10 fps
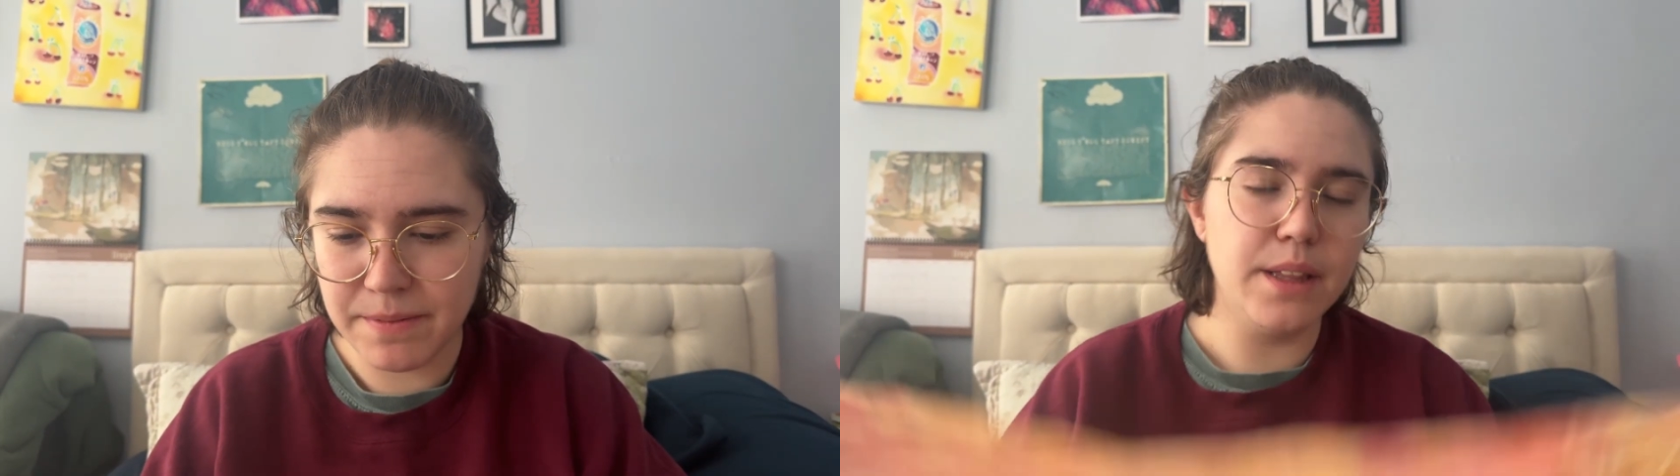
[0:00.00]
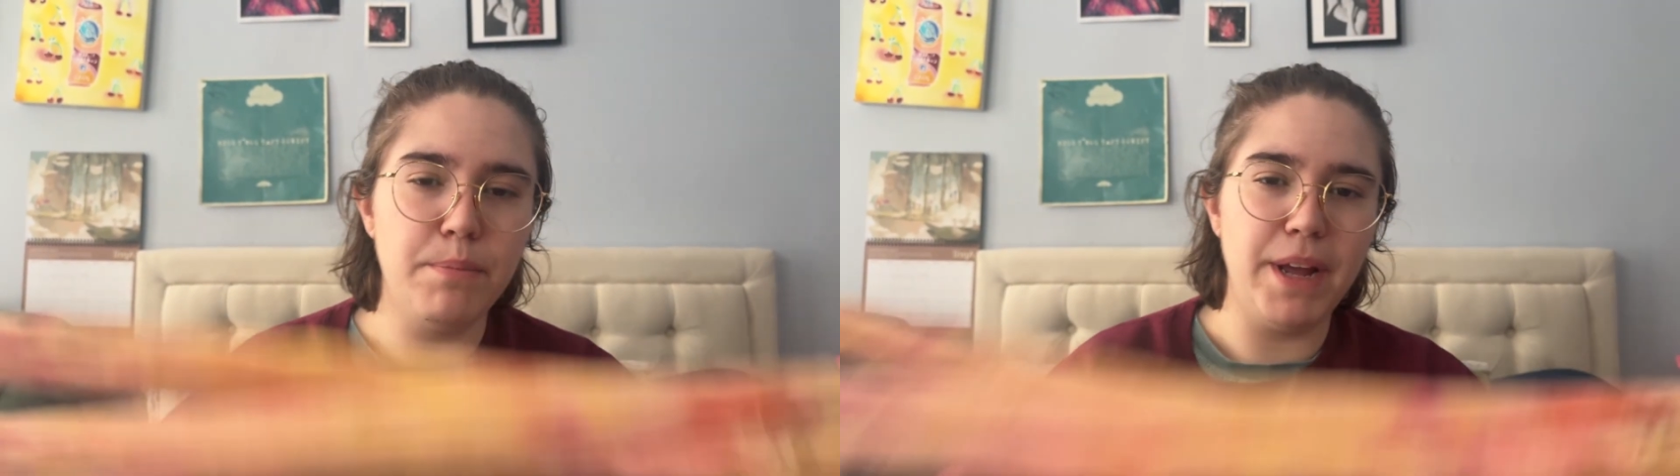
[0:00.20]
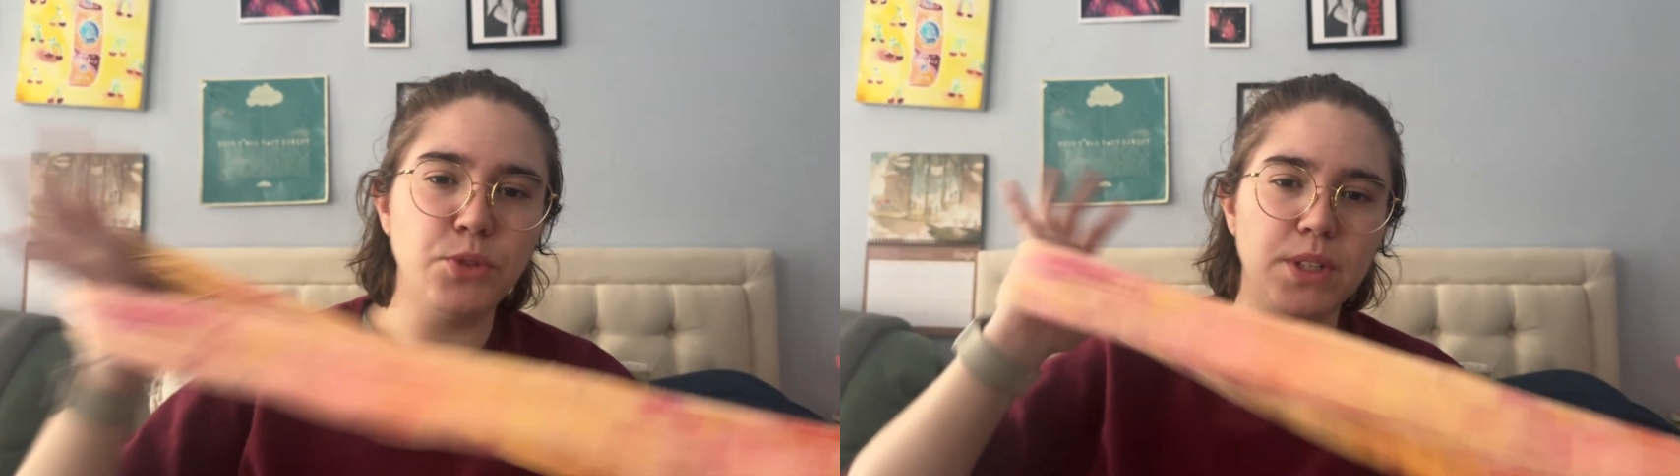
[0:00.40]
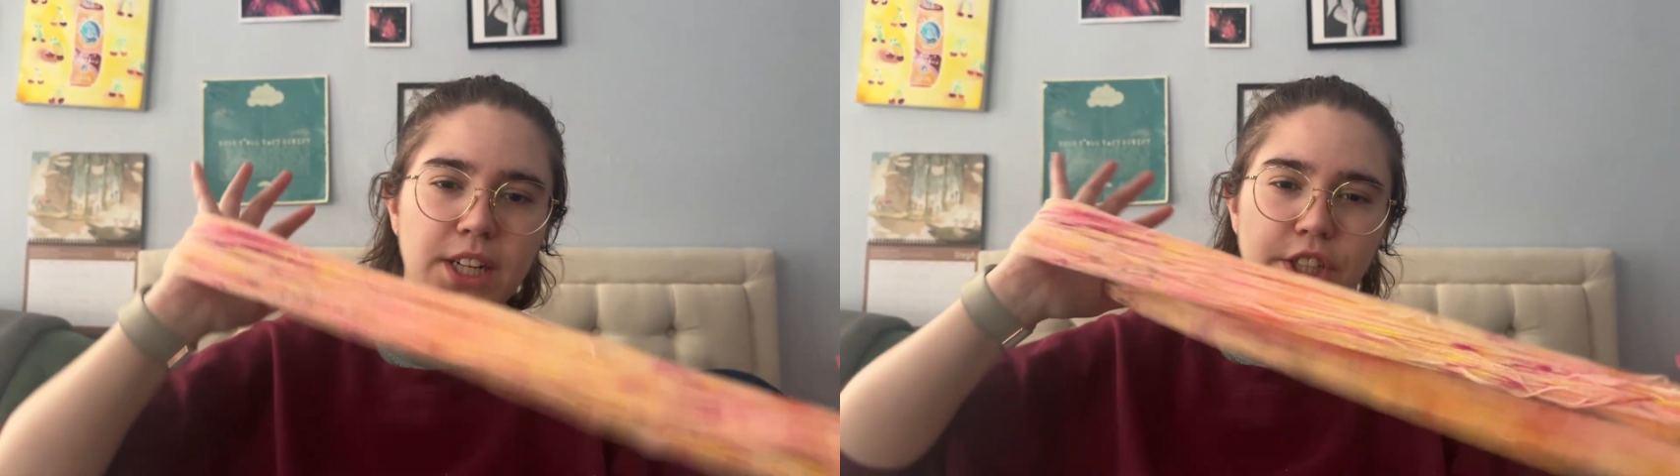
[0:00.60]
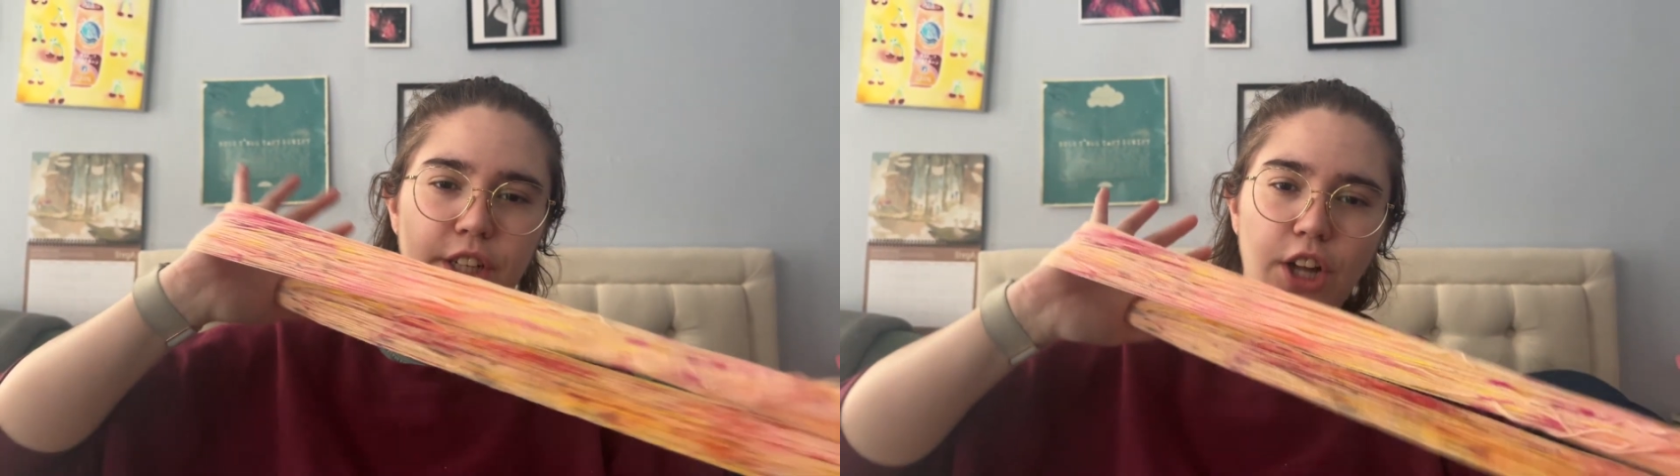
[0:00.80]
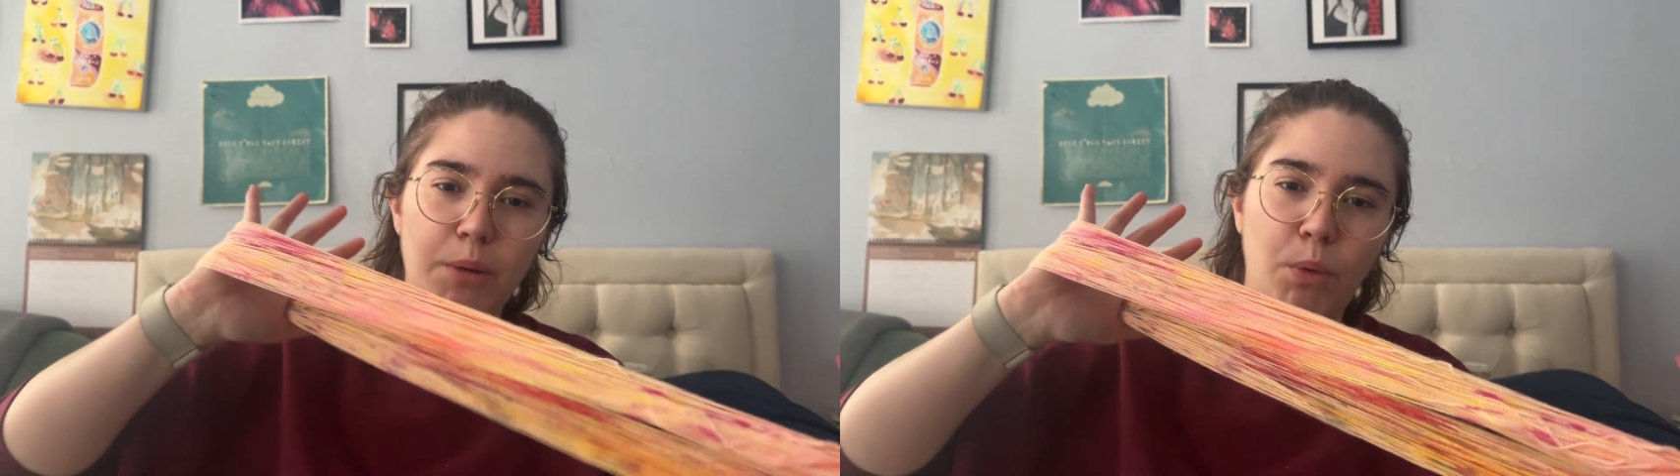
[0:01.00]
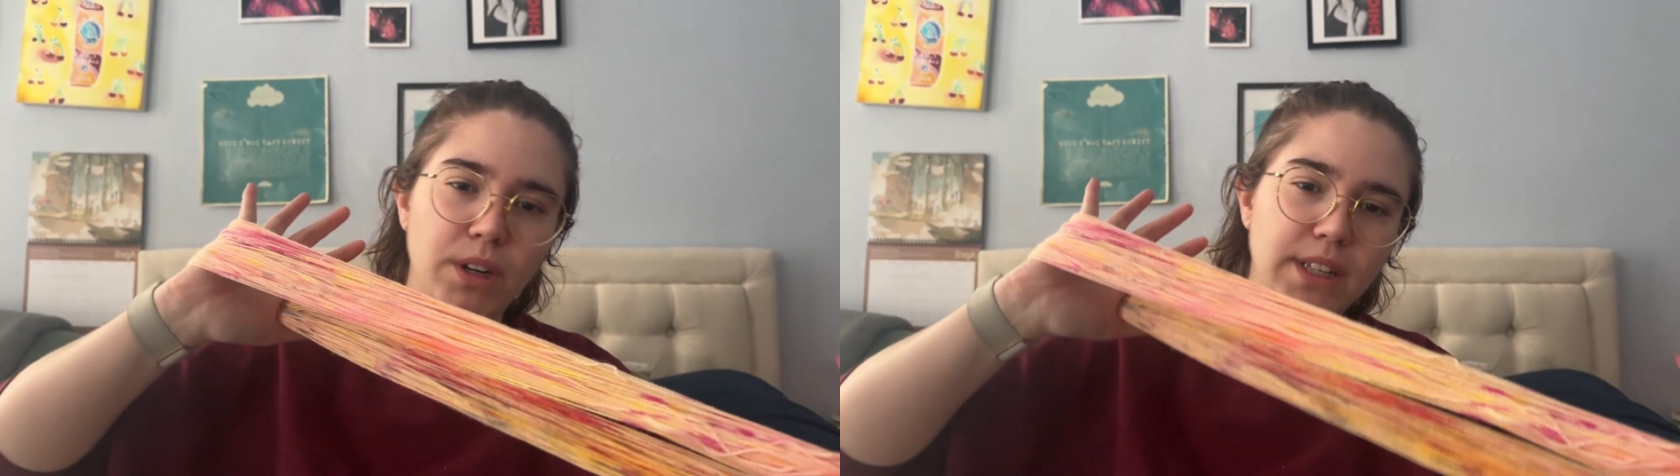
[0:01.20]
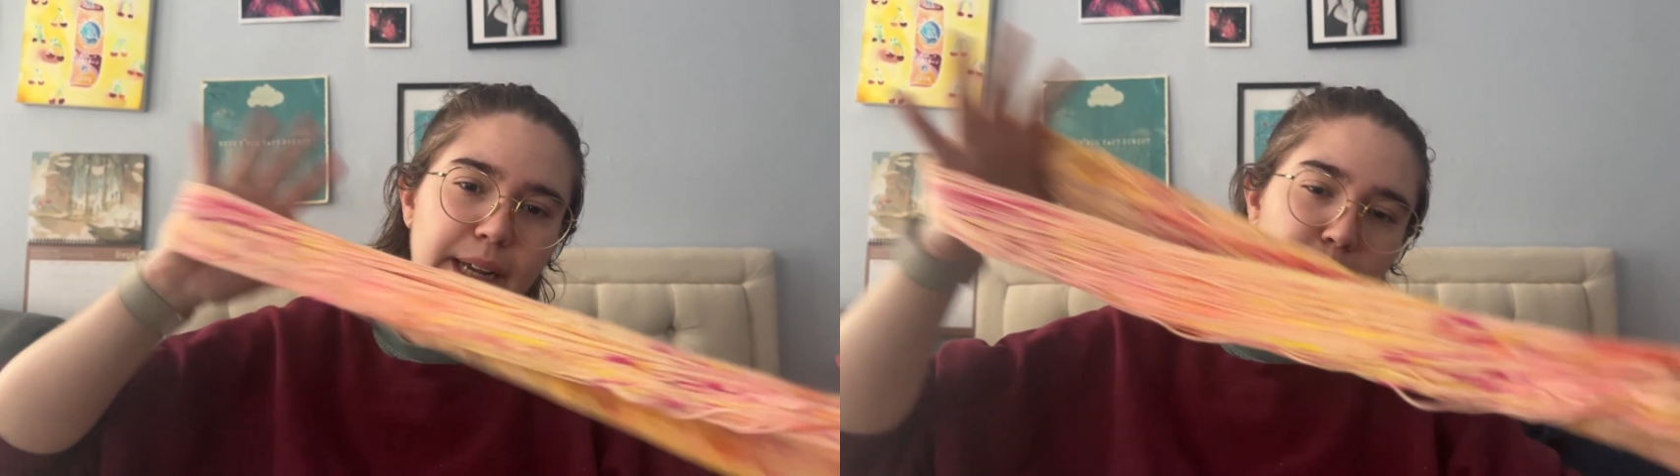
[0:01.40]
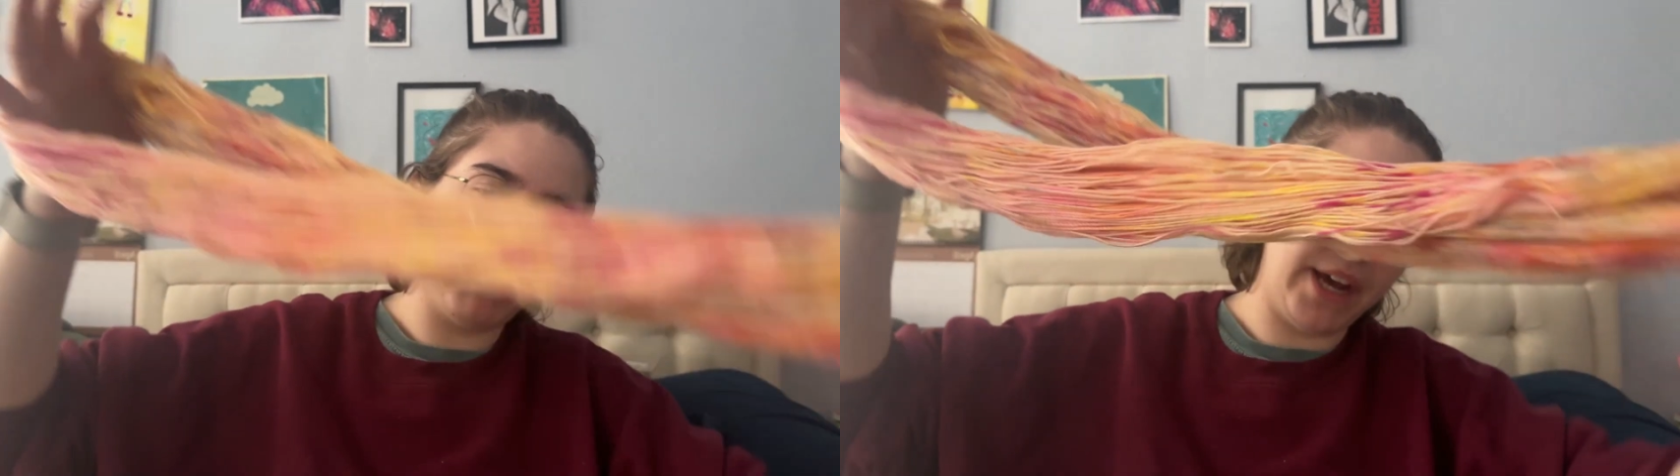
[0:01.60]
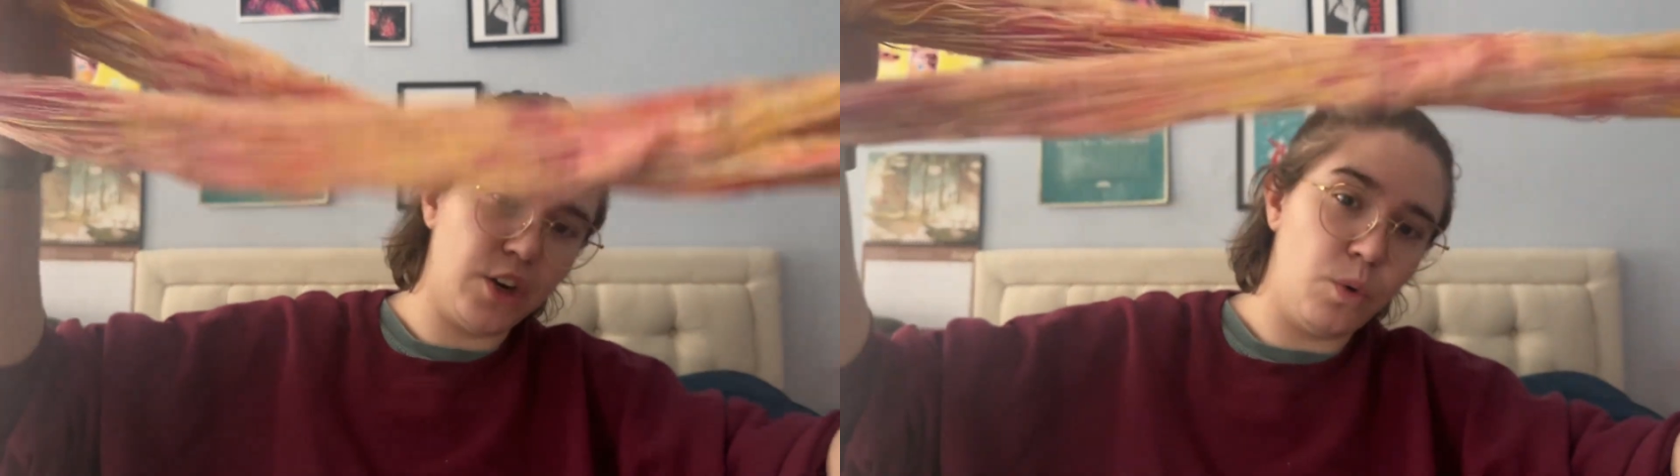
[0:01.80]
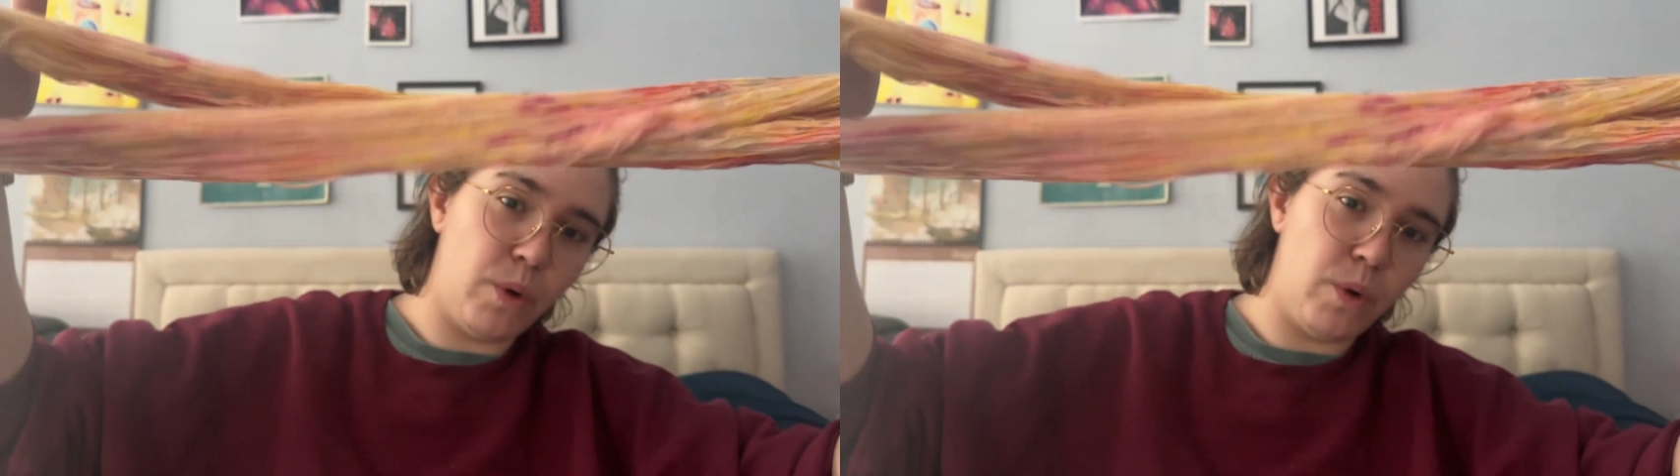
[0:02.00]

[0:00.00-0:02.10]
the base was actually a lot more like bare